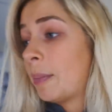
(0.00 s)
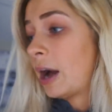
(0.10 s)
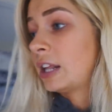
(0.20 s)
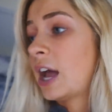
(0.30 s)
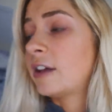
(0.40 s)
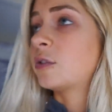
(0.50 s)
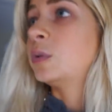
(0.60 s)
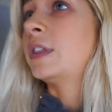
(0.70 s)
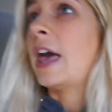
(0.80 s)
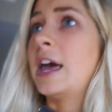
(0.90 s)
podcast
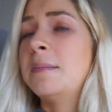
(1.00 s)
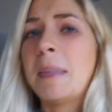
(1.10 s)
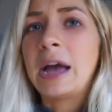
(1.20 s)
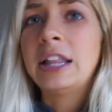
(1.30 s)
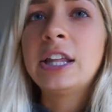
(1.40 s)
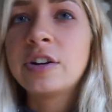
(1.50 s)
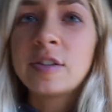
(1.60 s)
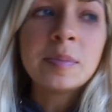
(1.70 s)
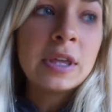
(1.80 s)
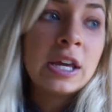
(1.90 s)
with Ed Mylett or
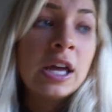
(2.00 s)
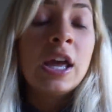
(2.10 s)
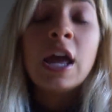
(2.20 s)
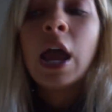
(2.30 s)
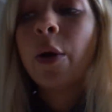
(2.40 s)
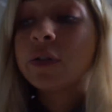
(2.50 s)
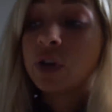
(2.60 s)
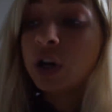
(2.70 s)
something. It was